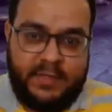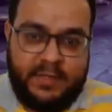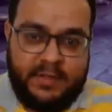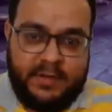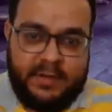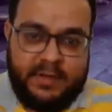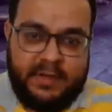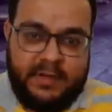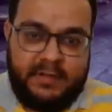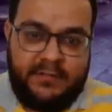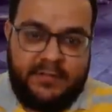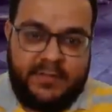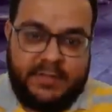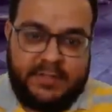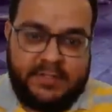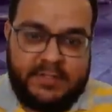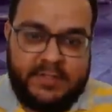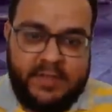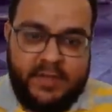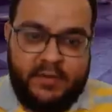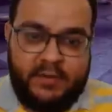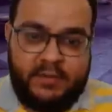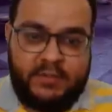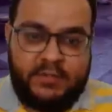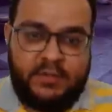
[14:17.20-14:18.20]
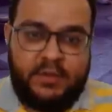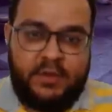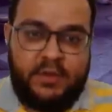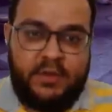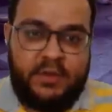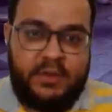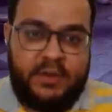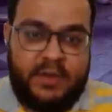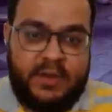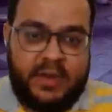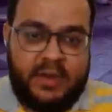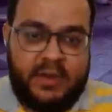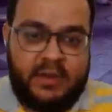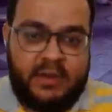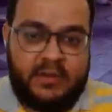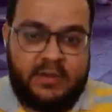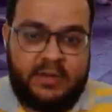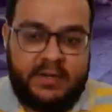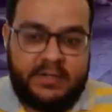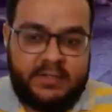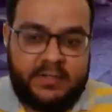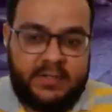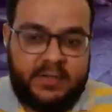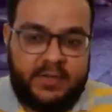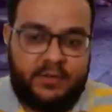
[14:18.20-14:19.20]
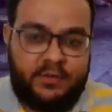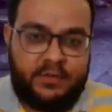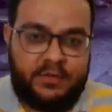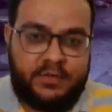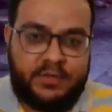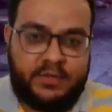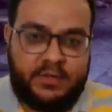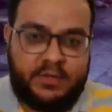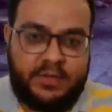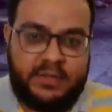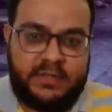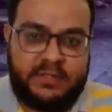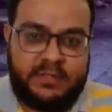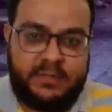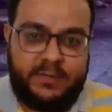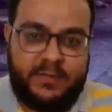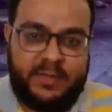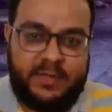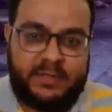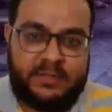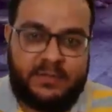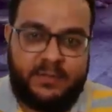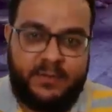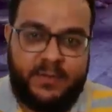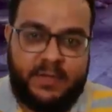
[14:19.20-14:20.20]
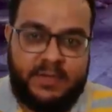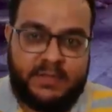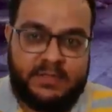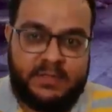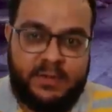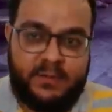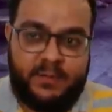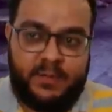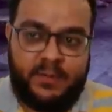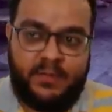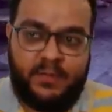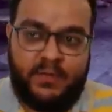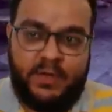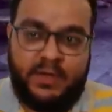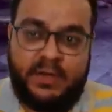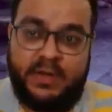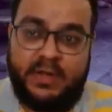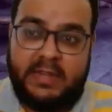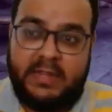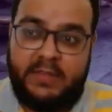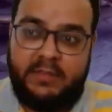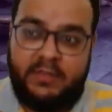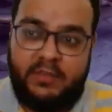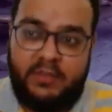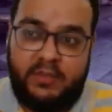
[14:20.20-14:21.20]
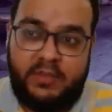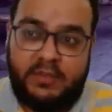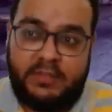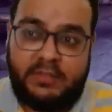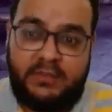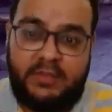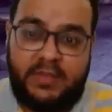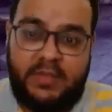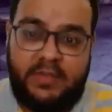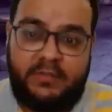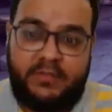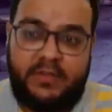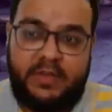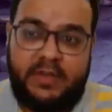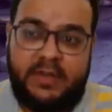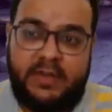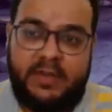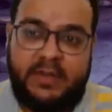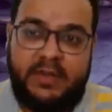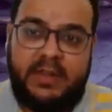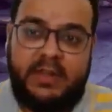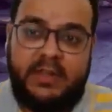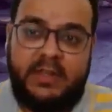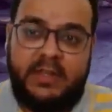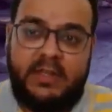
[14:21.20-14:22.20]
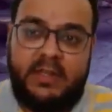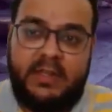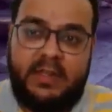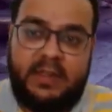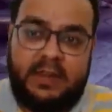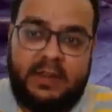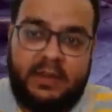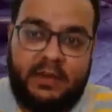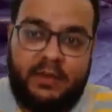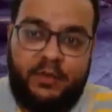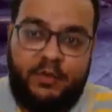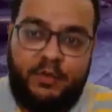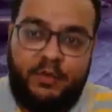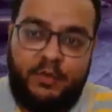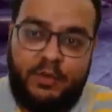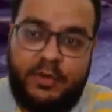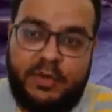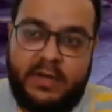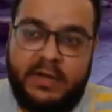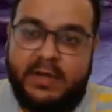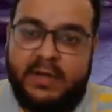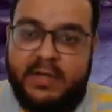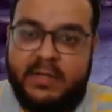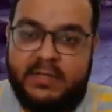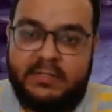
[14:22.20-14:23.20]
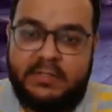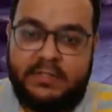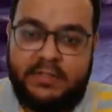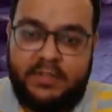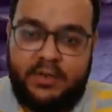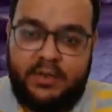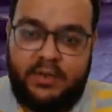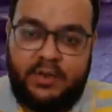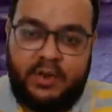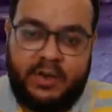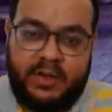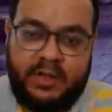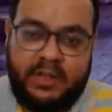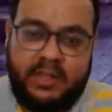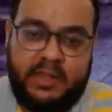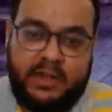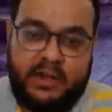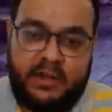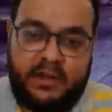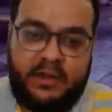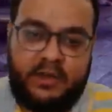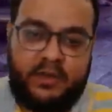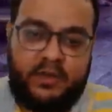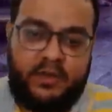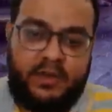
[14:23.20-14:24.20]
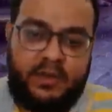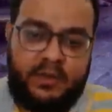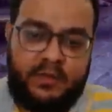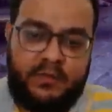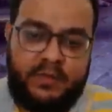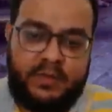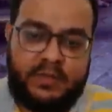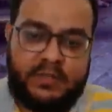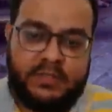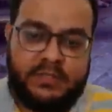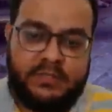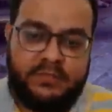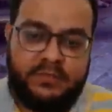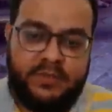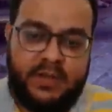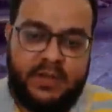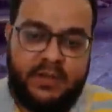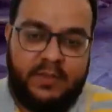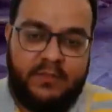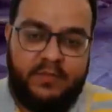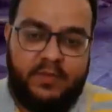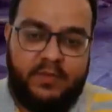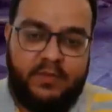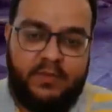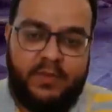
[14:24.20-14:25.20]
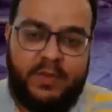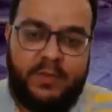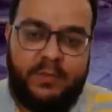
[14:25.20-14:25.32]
Defense down is on, and Acrasia goes crazy. Blessed Bash number 1. Even though it's weak affinity, Newt does not care at all. We're just waiting for one